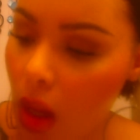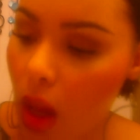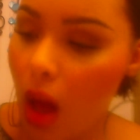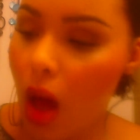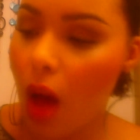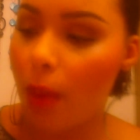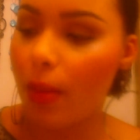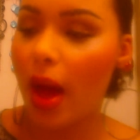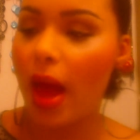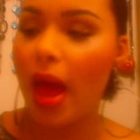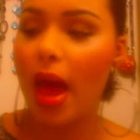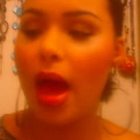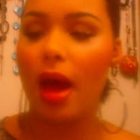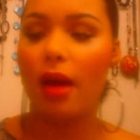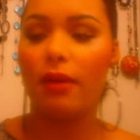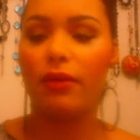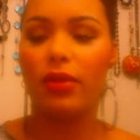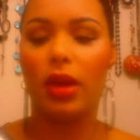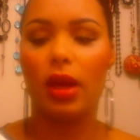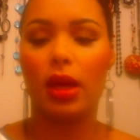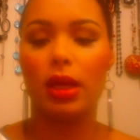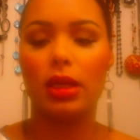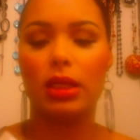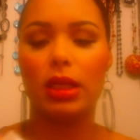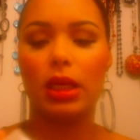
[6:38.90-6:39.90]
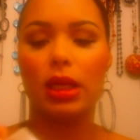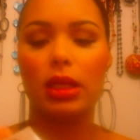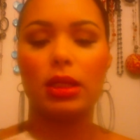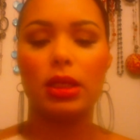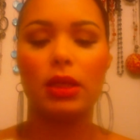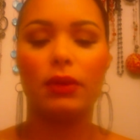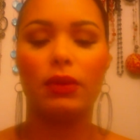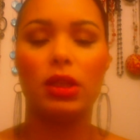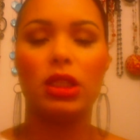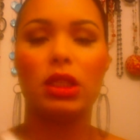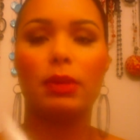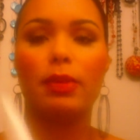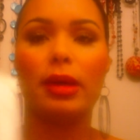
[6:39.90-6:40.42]
I have the
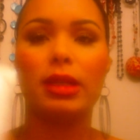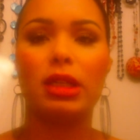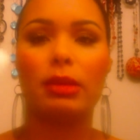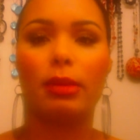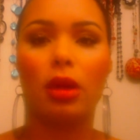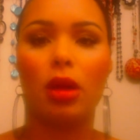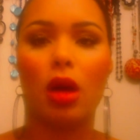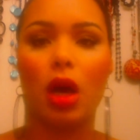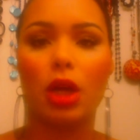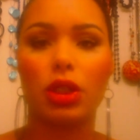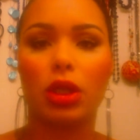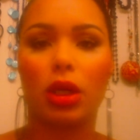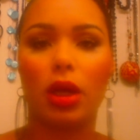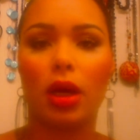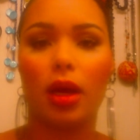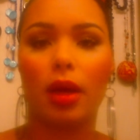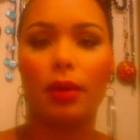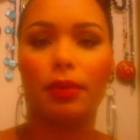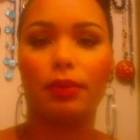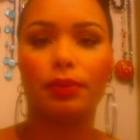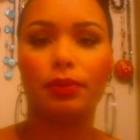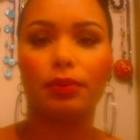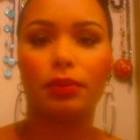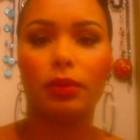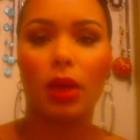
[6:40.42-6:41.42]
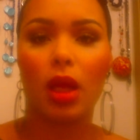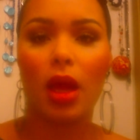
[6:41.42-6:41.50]
Intensive, this is by Dermalogica,